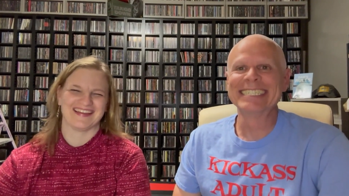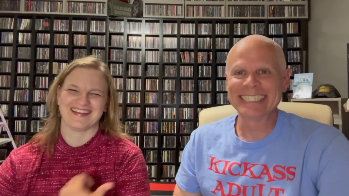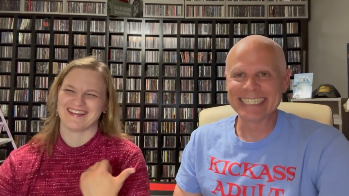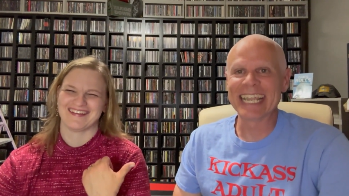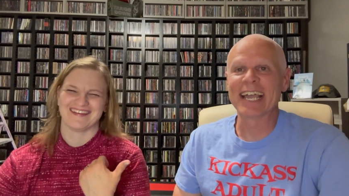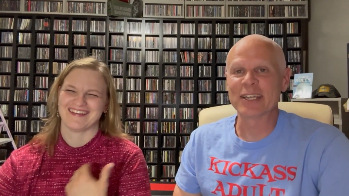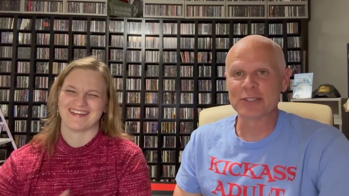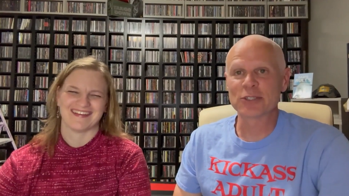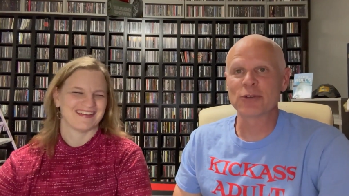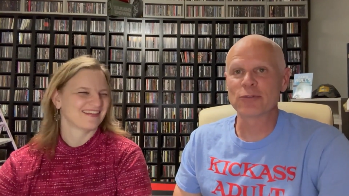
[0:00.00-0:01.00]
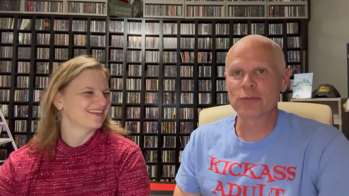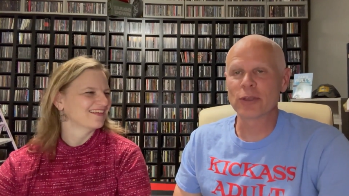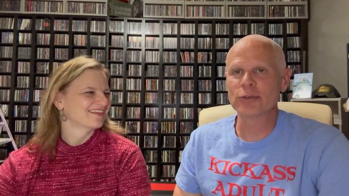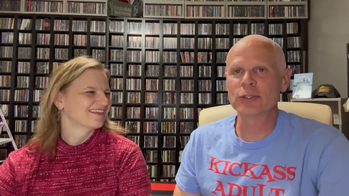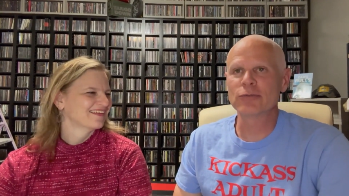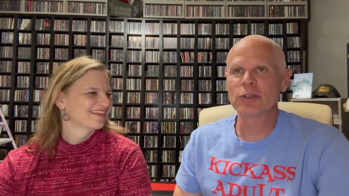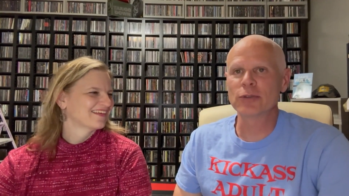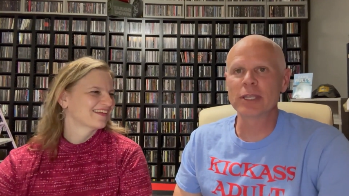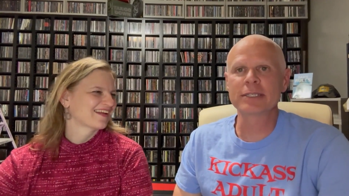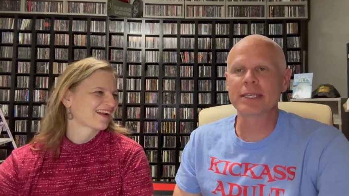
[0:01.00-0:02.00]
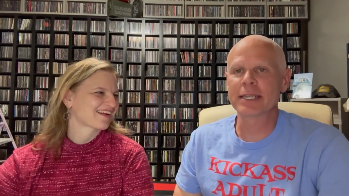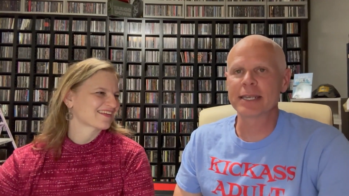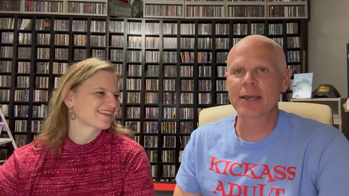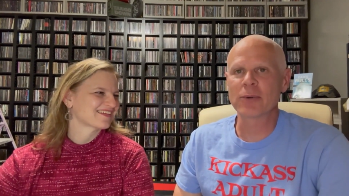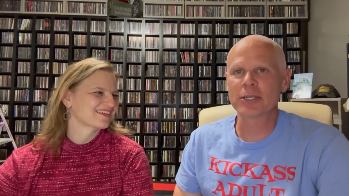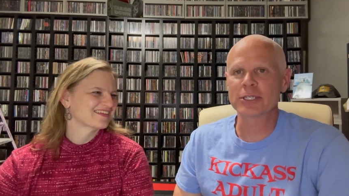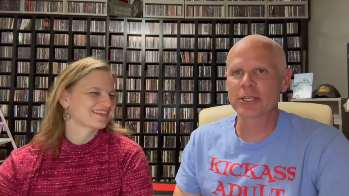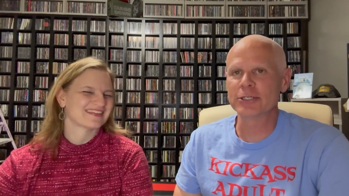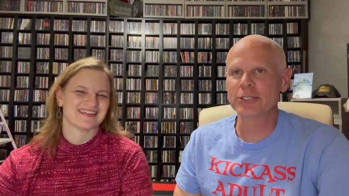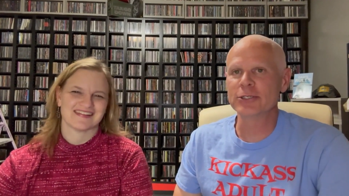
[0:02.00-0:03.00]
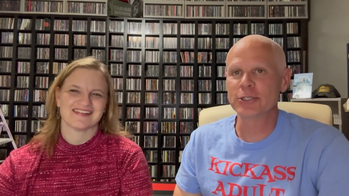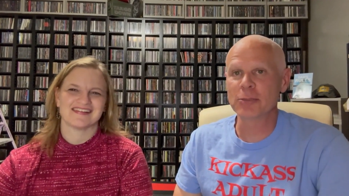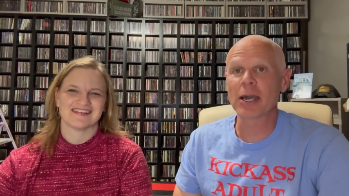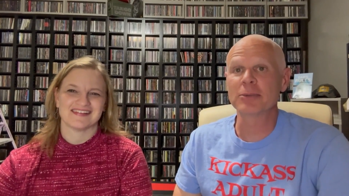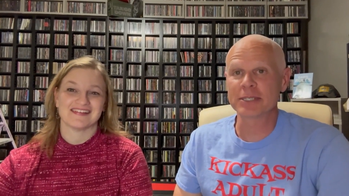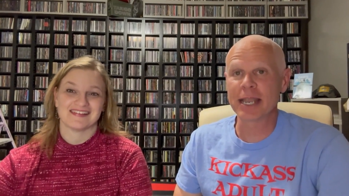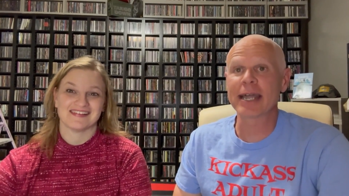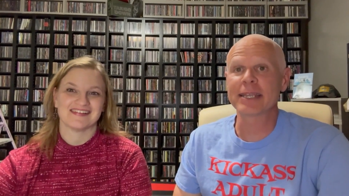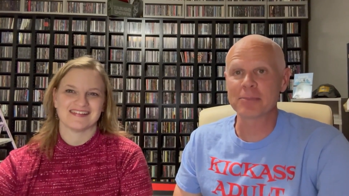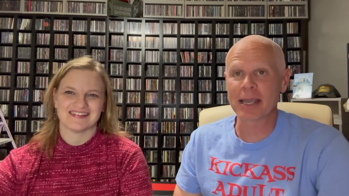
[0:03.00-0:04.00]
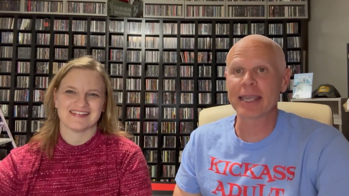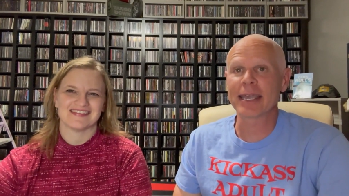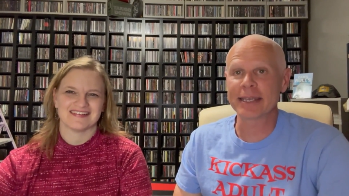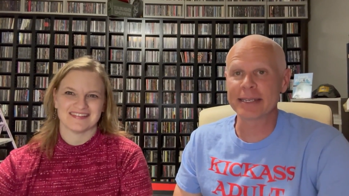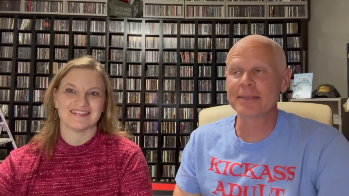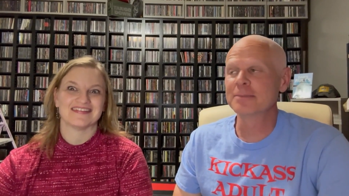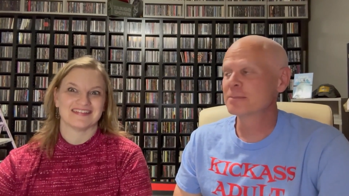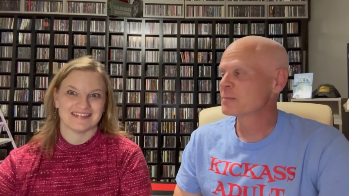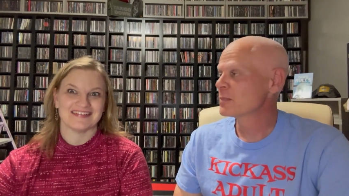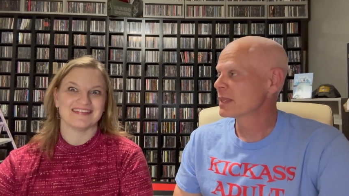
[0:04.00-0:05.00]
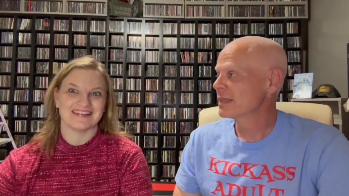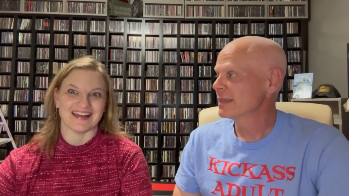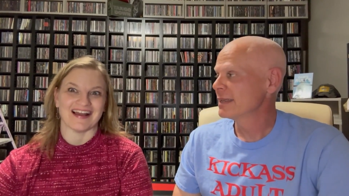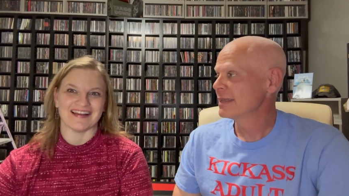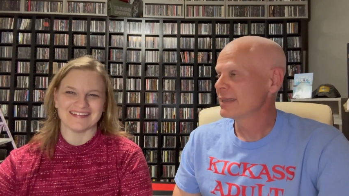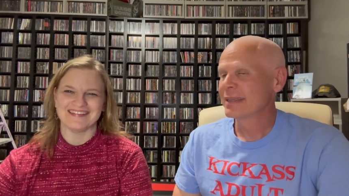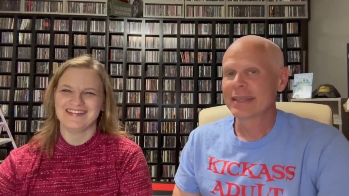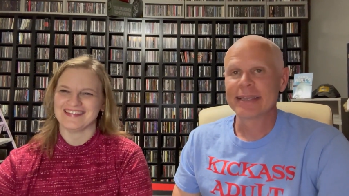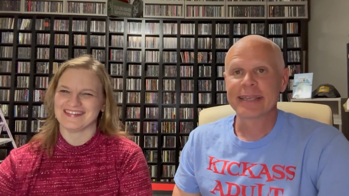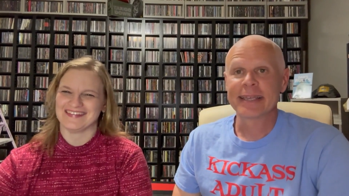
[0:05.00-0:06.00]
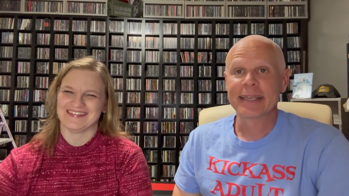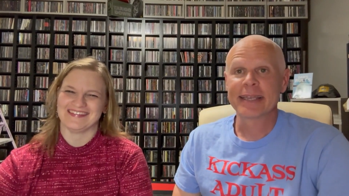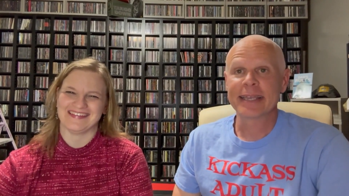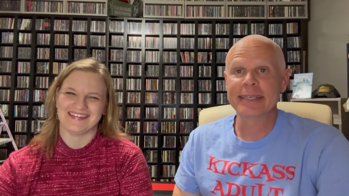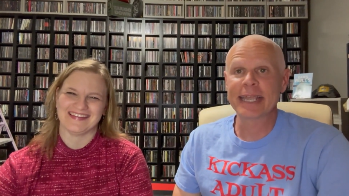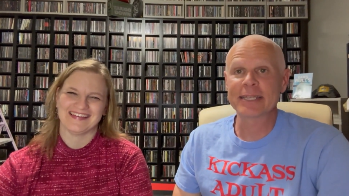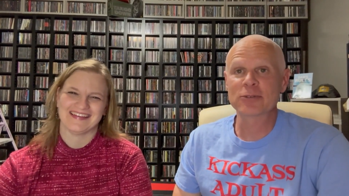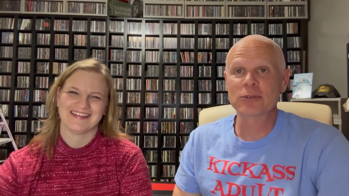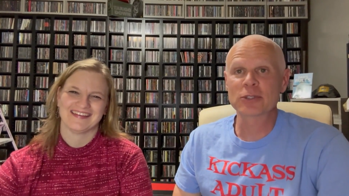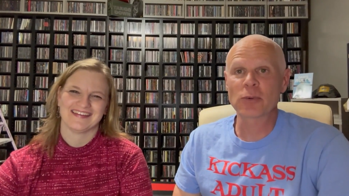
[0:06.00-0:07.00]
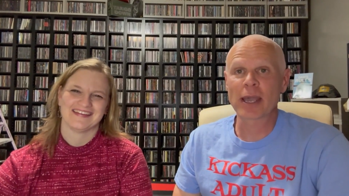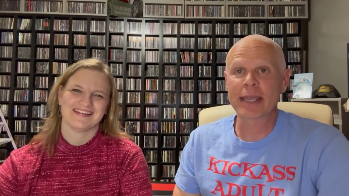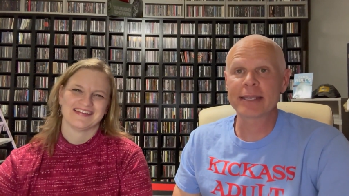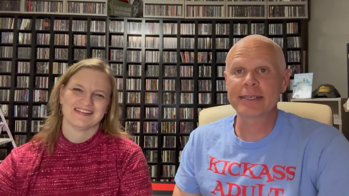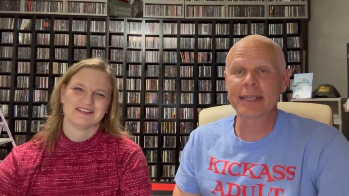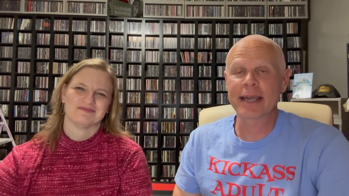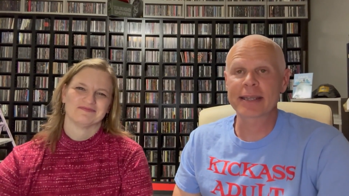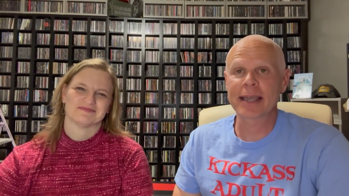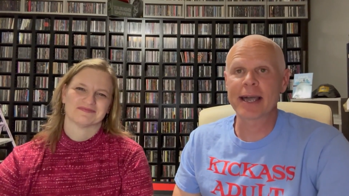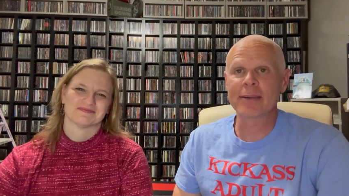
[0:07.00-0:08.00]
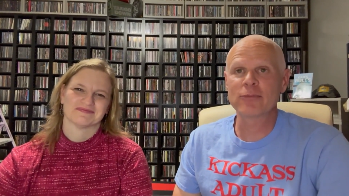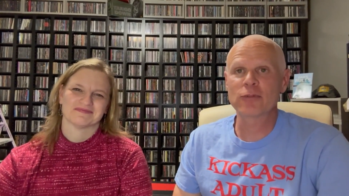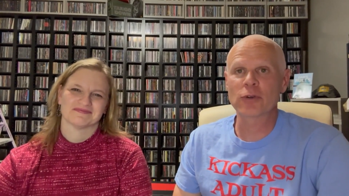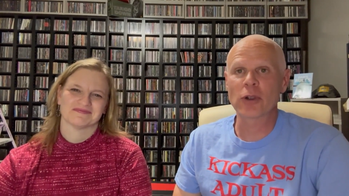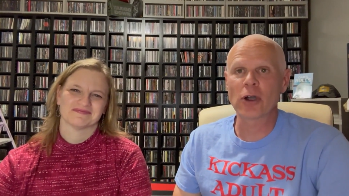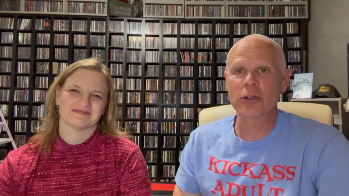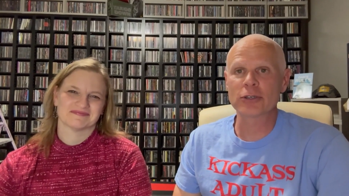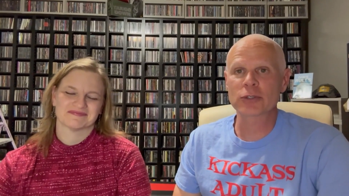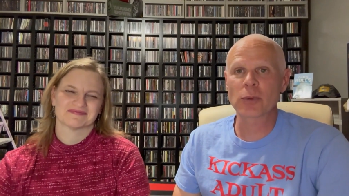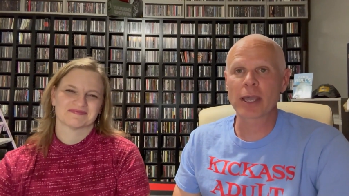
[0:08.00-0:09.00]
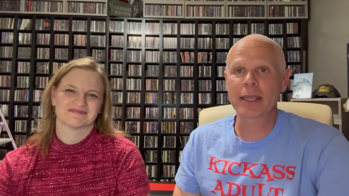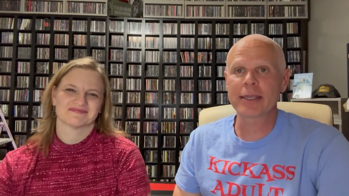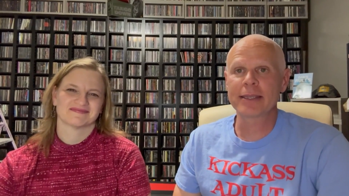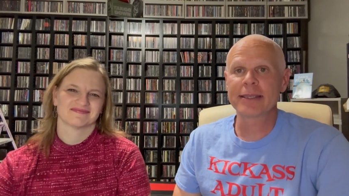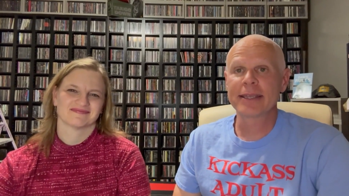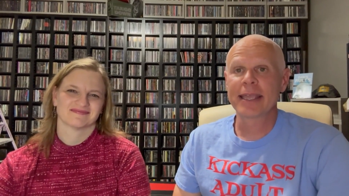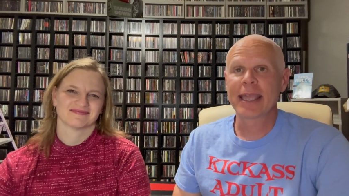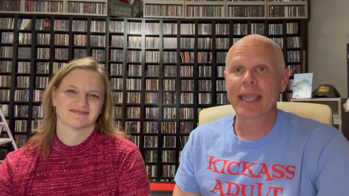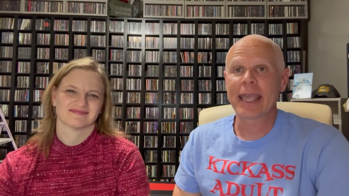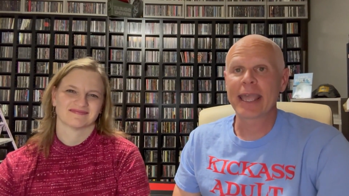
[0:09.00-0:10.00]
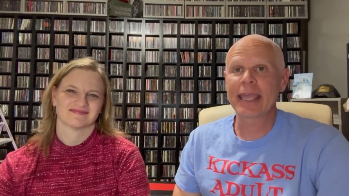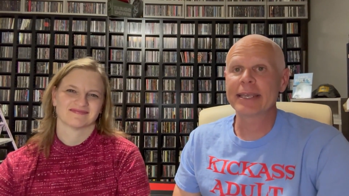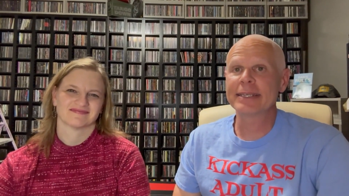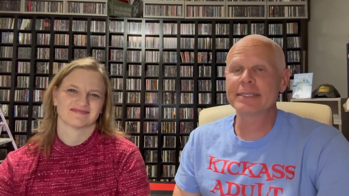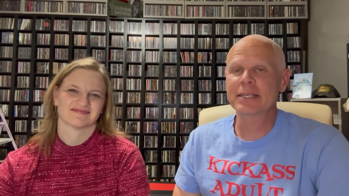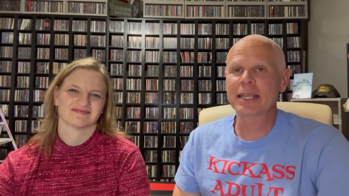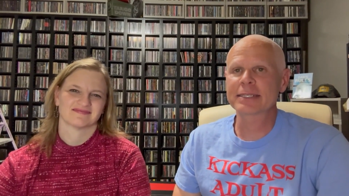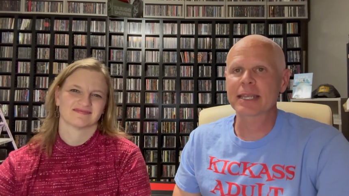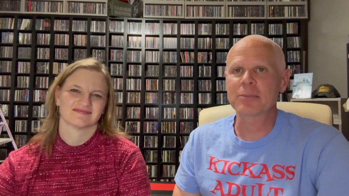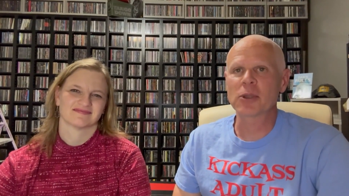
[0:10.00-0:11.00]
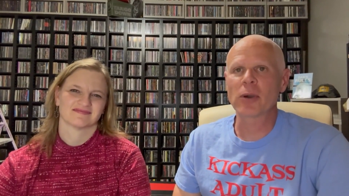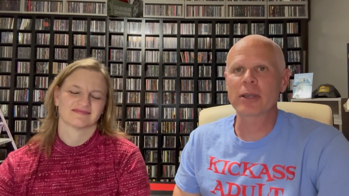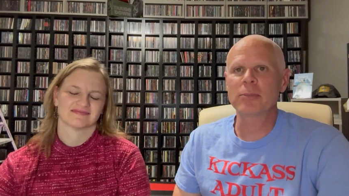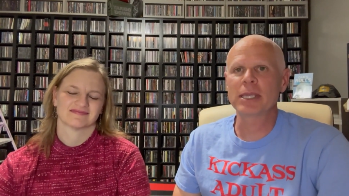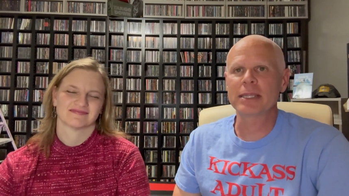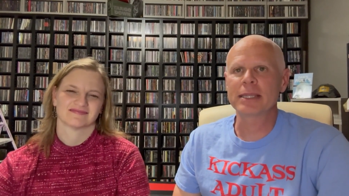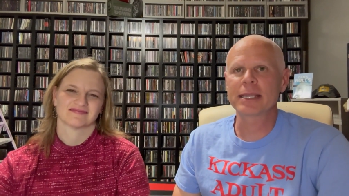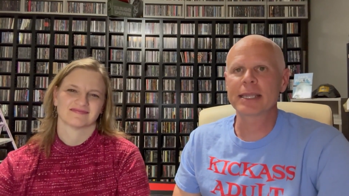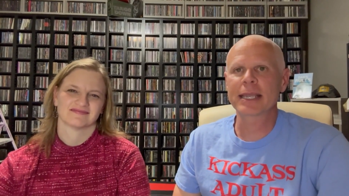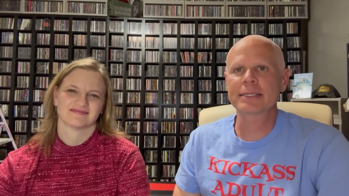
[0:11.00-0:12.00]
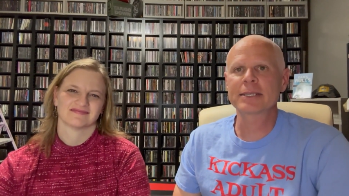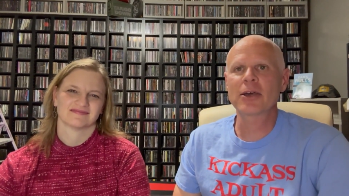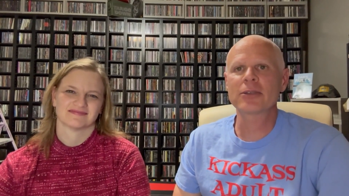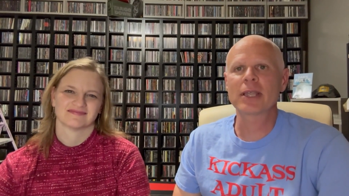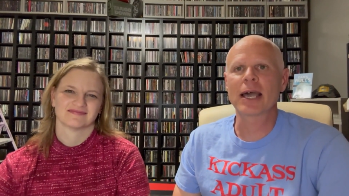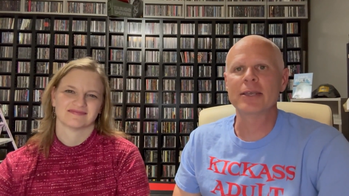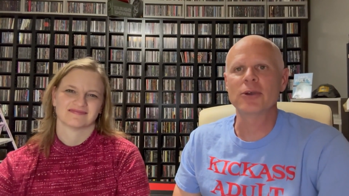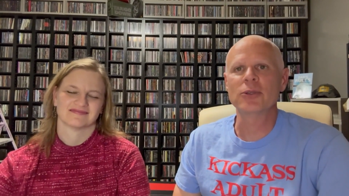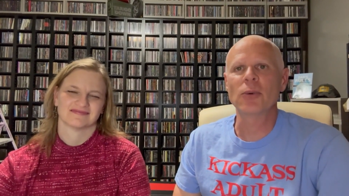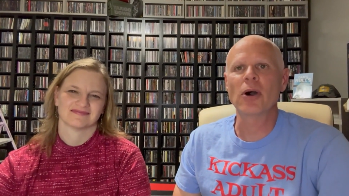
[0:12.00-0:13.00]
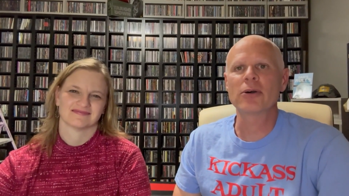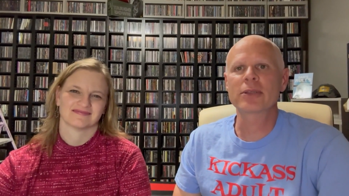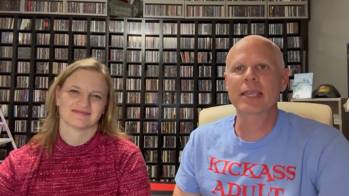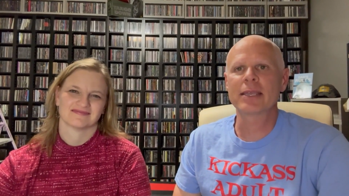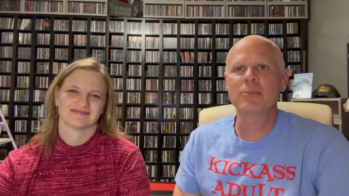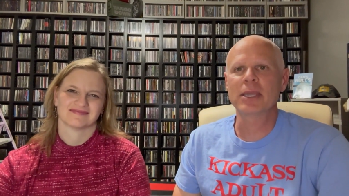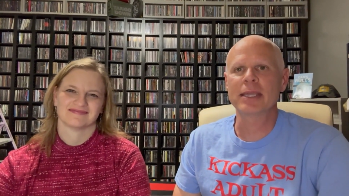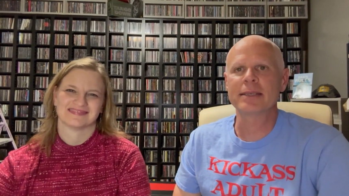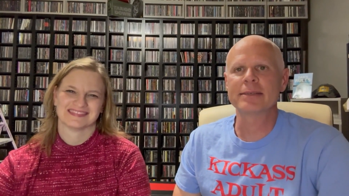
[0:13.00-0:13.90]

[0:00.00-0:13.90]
Speaker 1: Yeah. So those of you listening and not watching on YouTube, I was nodding my head. Yeah. Hit dadsrulesswag.com for all your swag. And until next time, go out and be the kick ass adult I know you all can be.